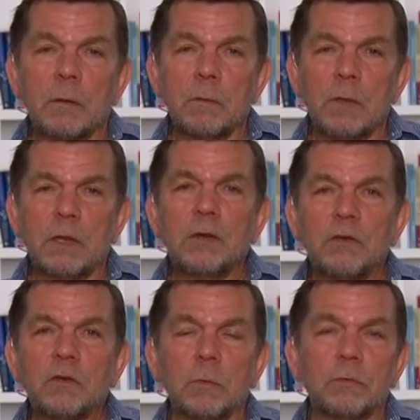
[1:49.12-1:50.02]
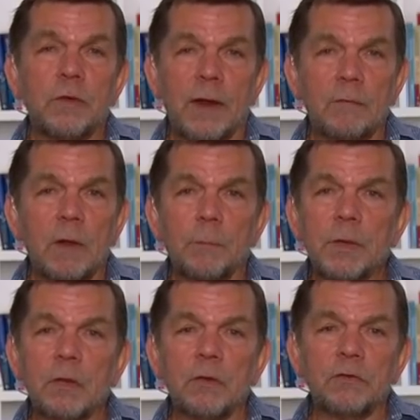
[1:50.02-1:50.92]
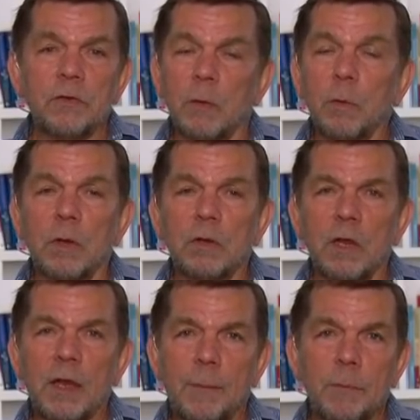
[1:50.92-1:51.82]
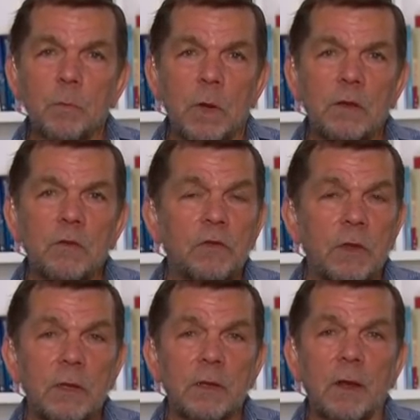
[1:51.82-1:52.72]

The initial traveller, because it happened when New Zealand